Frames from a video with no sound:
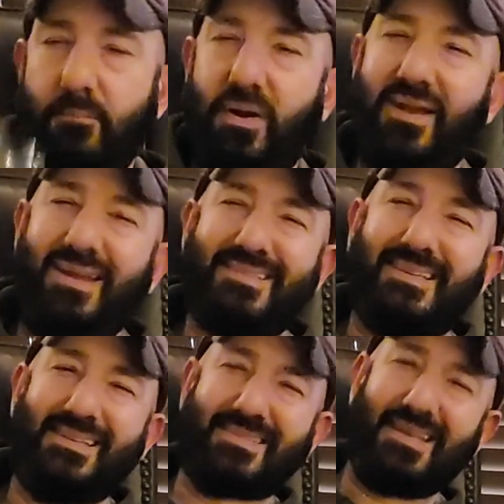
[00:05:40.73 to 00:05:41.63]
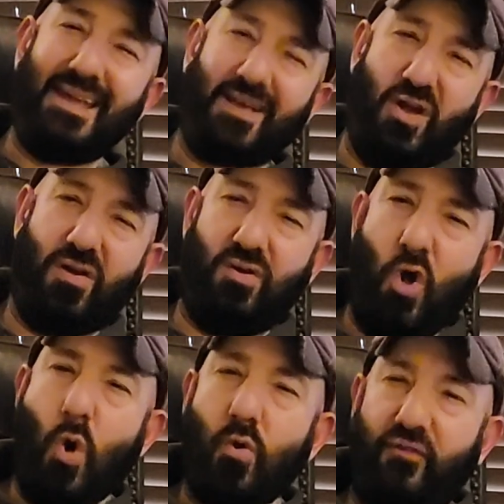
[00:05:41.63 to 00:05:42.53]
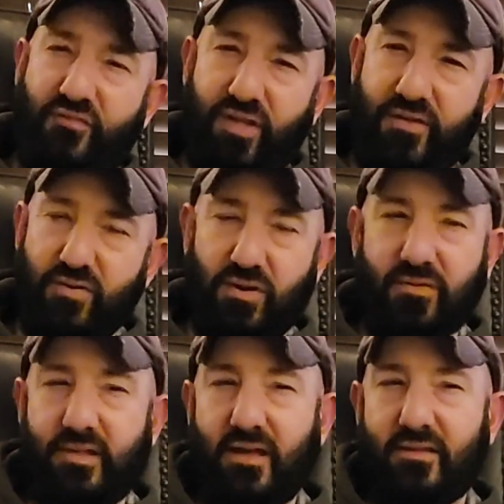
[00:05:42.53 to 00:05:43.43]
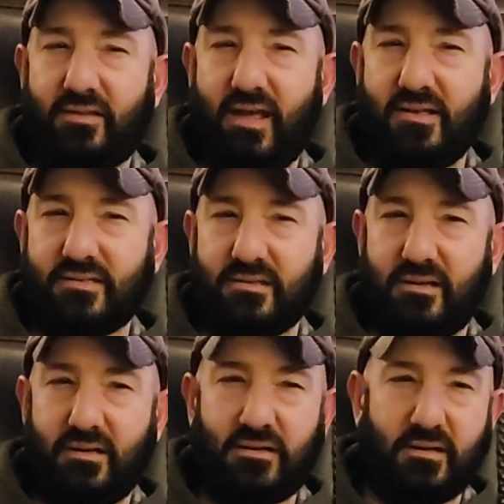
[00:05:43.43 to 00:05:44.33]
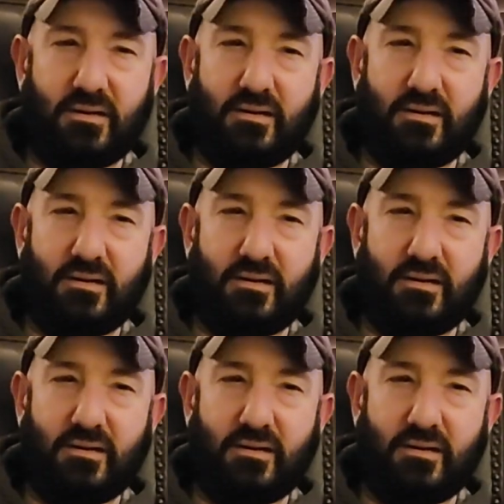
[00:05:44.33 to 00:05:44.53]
But it's a distinct oak flavor that tastes like,